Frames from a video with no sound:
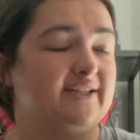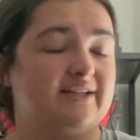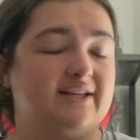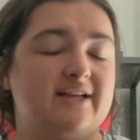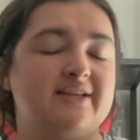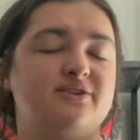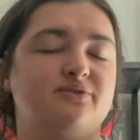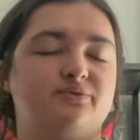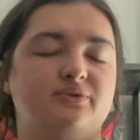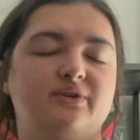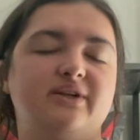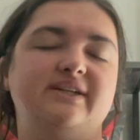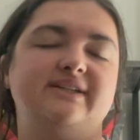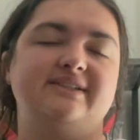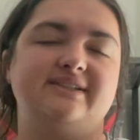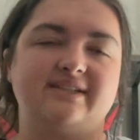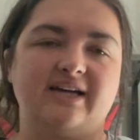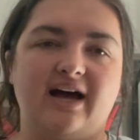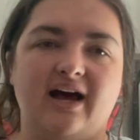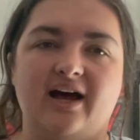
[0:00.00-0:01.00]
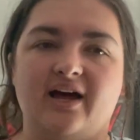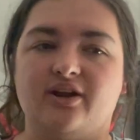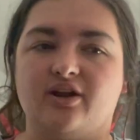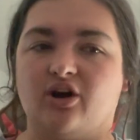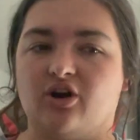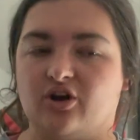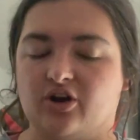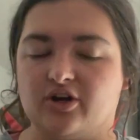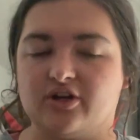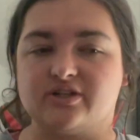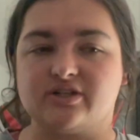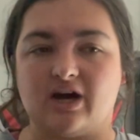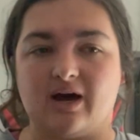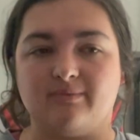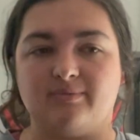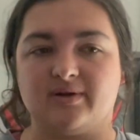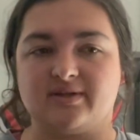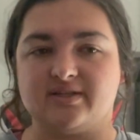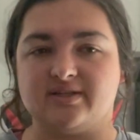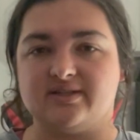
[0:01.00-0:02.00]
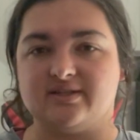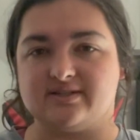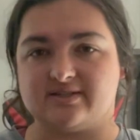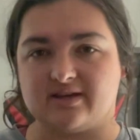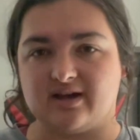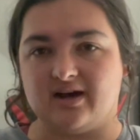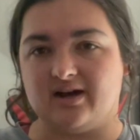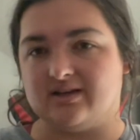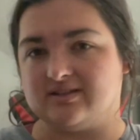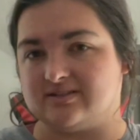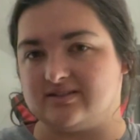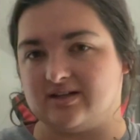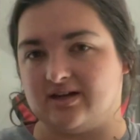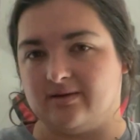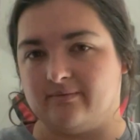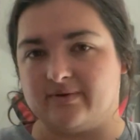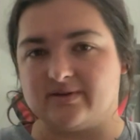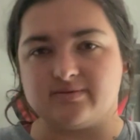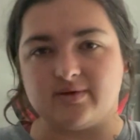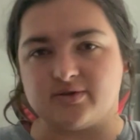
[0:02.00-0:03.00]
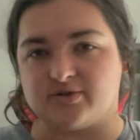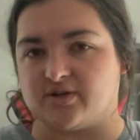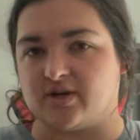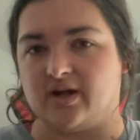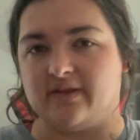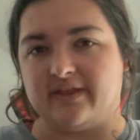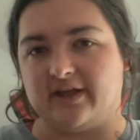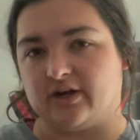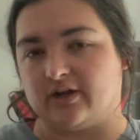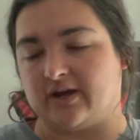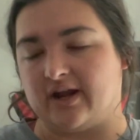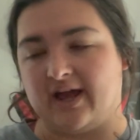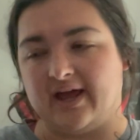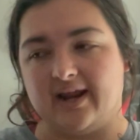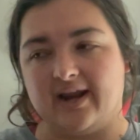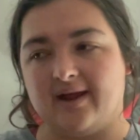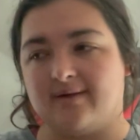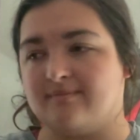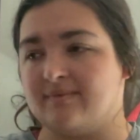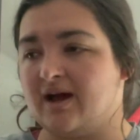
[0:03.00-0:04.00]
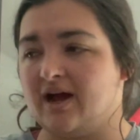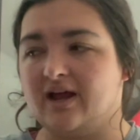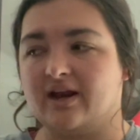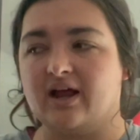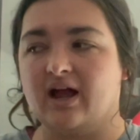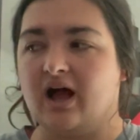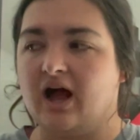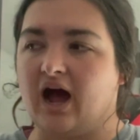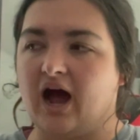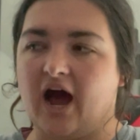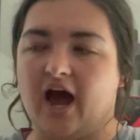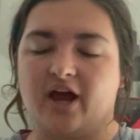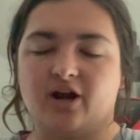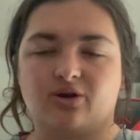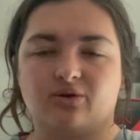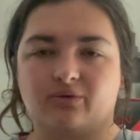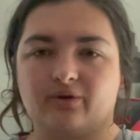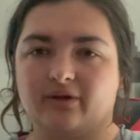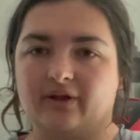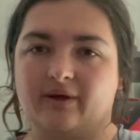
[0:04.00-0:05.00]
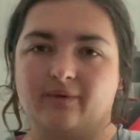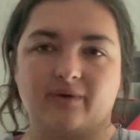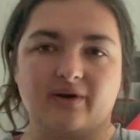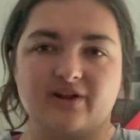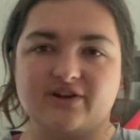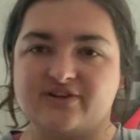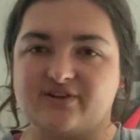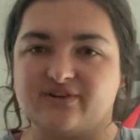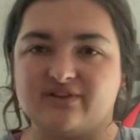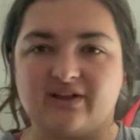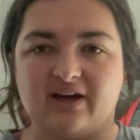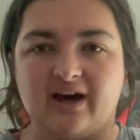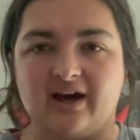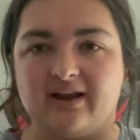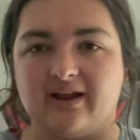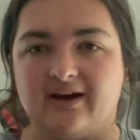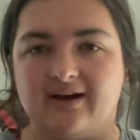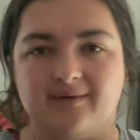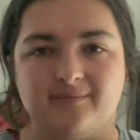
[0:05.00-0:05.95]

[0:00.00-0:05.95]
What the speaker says: it's a really sad, hard topic to discuss, especially on the internet, and I don't really want to do that.